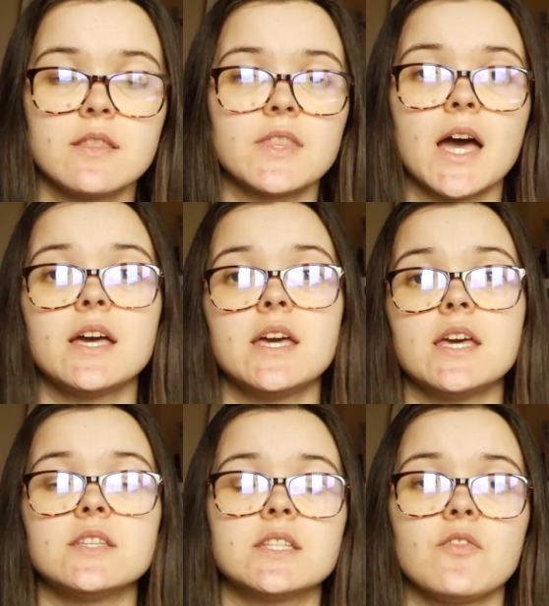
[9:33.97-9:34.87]
that
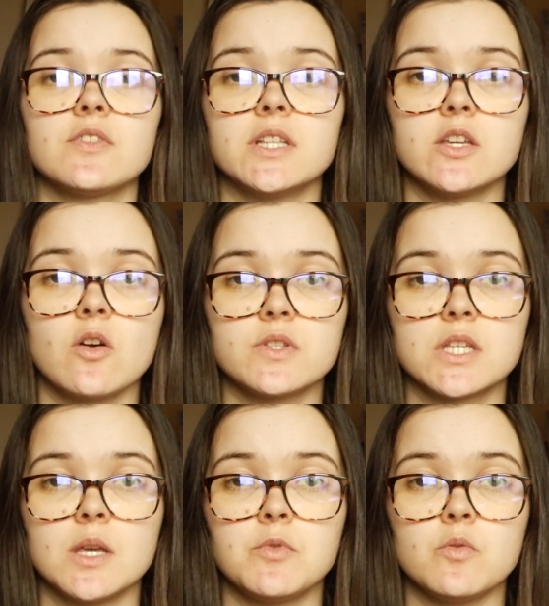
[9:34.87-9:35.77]
is definitely going to
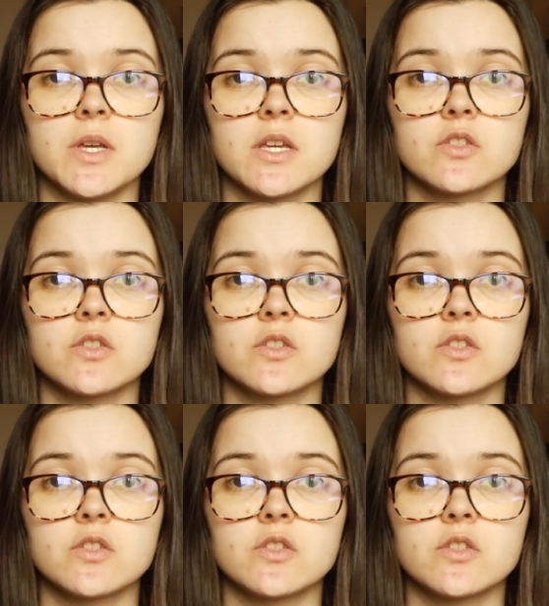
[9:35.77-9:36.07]
keep you weak.